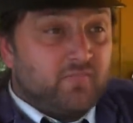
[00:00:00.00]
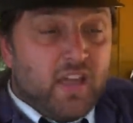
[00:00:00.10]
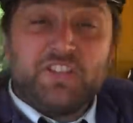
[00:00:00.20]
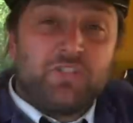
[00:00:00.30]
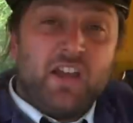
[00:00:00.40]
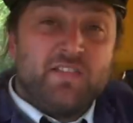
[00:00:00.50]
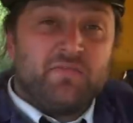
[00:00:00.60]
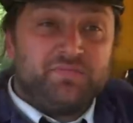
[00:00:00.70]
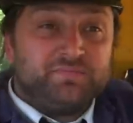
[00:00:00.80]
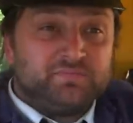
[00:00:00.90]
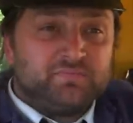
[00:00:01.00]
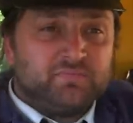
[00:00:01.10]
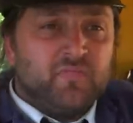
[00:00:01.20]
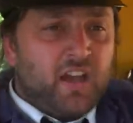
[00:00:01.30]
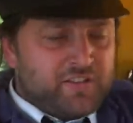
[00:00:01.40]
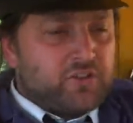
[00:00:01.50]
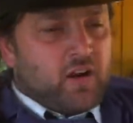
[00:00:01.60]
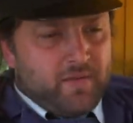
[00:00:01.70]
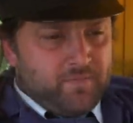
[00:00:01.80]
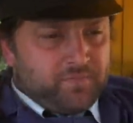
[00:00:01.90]
It's great. It's
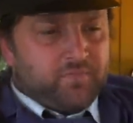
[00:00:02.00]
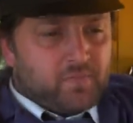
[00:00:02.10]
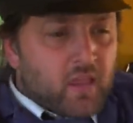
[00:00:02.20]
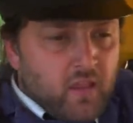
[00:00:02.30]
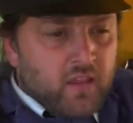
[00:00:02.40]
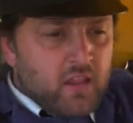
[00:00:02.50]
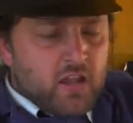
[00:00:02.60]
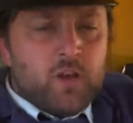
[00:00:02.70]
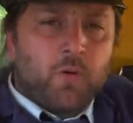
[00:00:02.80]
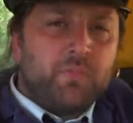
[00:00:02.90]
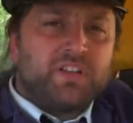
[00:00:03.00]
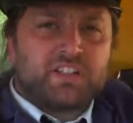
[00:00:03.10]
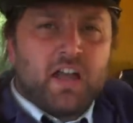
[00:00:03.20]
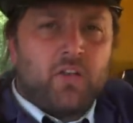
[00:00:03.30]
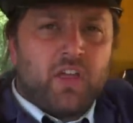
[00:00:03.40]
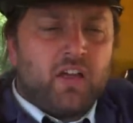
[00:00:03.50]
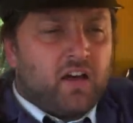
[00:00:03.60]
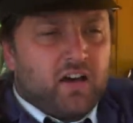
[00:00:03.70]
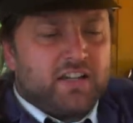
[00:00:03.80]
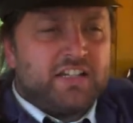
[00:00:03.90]
great. The only problem is now that
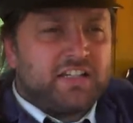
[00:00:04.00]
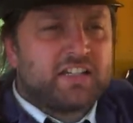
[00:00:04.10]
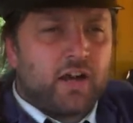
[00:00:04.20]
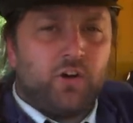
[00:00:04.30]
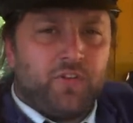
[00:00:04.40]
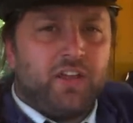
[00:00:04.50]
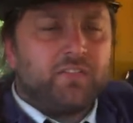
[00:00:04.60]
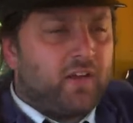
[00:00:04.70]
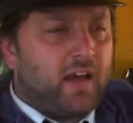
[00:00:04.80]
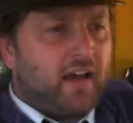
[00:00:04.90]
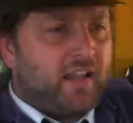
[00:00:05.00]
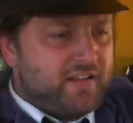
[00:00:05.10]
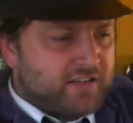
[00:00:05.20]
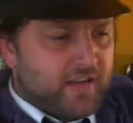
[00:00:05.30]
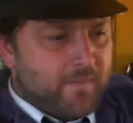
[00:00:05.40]
I need to get out of it, and